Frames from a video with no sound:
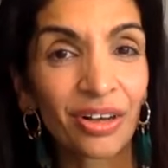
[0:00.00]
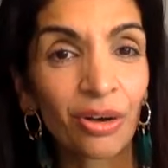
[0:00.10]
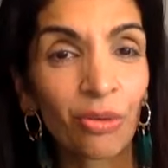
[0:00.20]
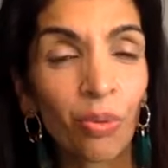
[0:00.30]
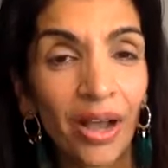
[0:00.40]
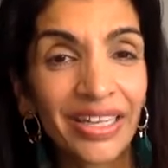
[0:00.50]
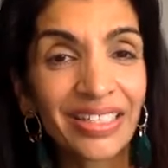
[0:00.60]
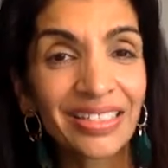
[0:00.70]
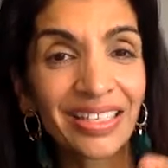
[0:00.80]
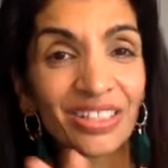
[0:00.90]
what
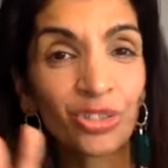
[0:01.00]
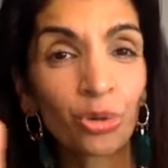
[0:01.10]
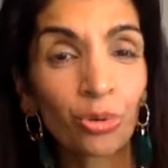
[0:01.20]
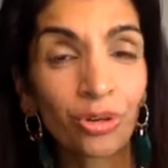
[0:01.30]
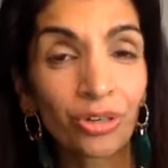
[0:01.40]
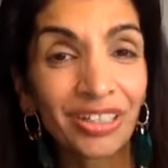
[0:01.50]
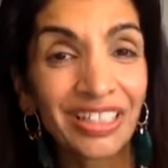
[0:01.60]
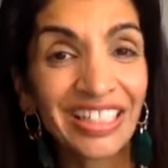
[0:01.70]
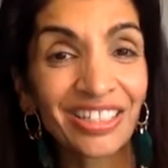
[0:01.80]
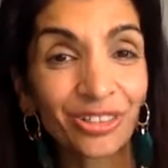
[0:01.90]
is it you're
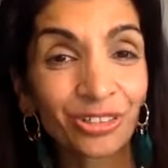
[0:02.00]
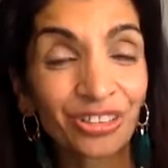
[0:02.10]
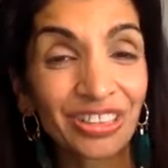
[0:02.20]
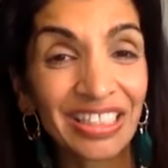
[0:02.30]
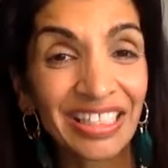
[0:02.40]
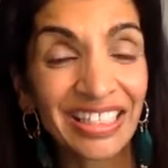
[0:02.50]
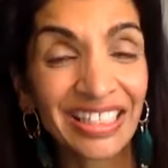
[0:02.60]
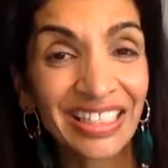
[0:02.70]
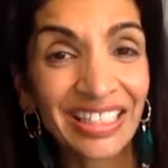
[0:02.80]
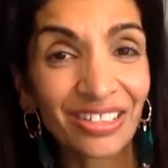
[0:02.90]
here to
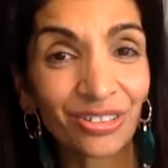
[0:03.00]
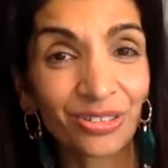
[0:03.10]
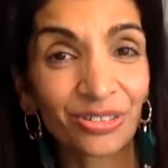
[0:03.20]
heal